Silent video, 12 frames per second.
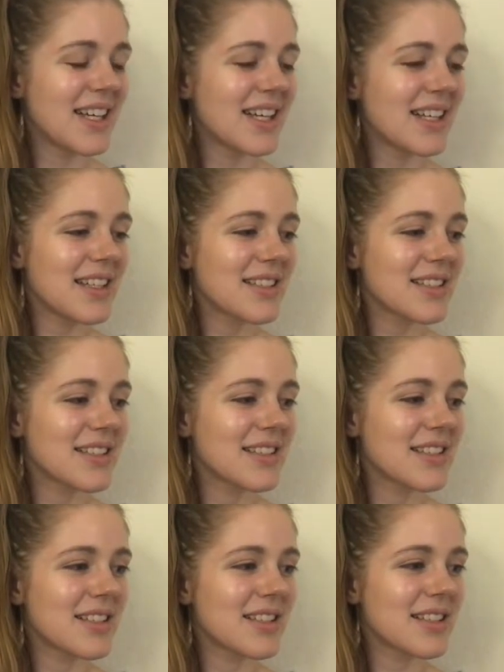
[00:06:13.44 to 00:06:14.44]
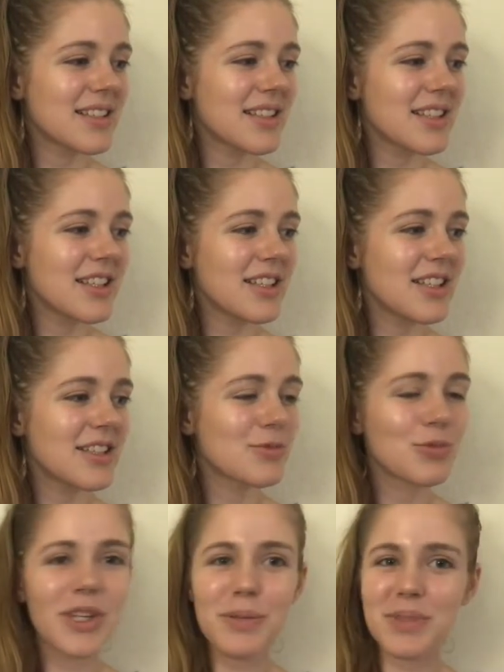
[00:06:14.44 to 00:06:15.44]
And it's
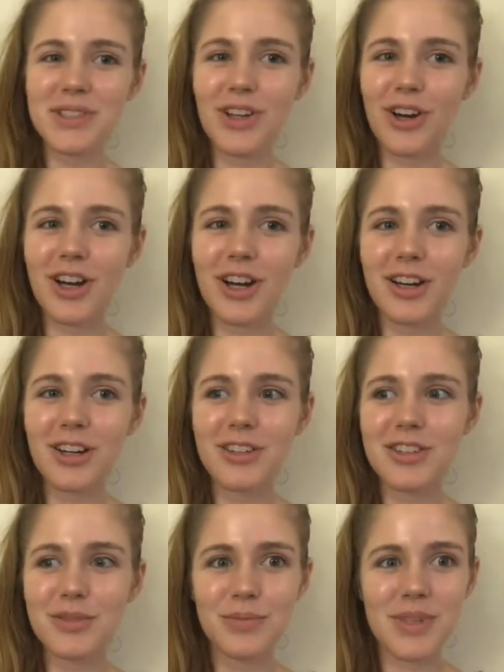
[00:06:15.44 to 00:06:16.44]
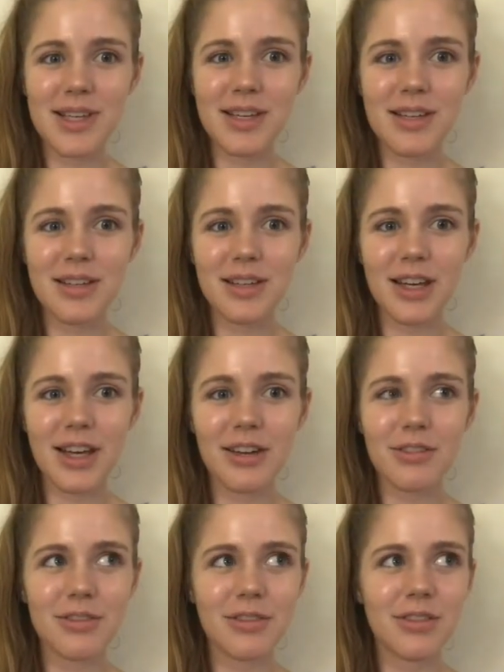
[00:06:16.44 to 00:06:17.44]
really bizarre to me. I
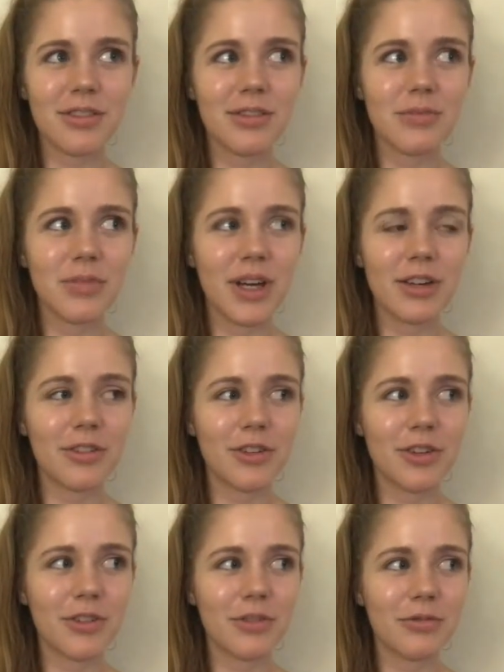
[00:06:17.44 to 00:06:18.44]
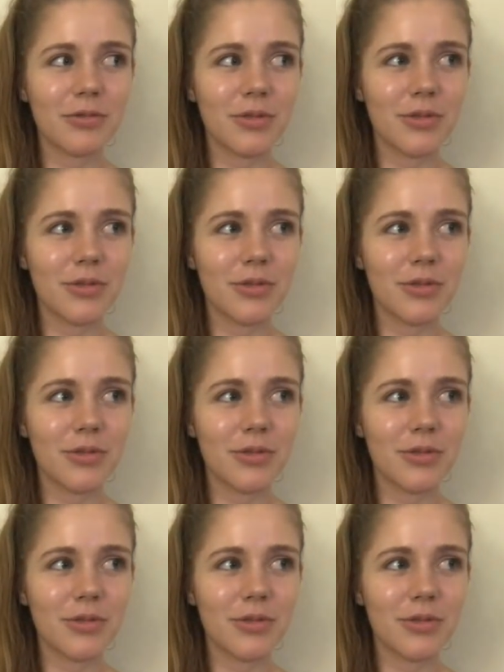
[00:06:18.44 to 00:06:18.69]
don't know